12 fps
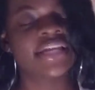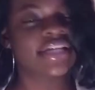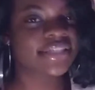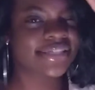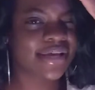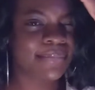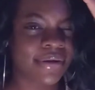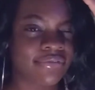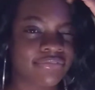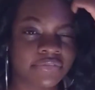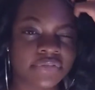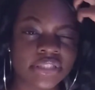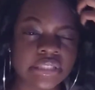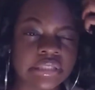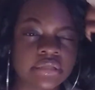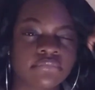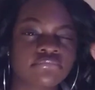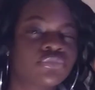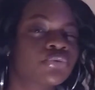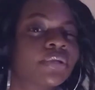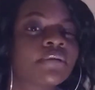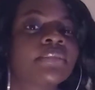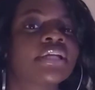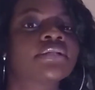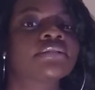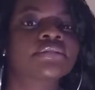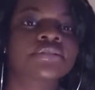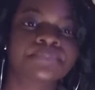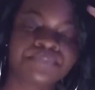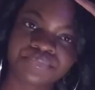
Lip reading: it took about 15-20 minutes.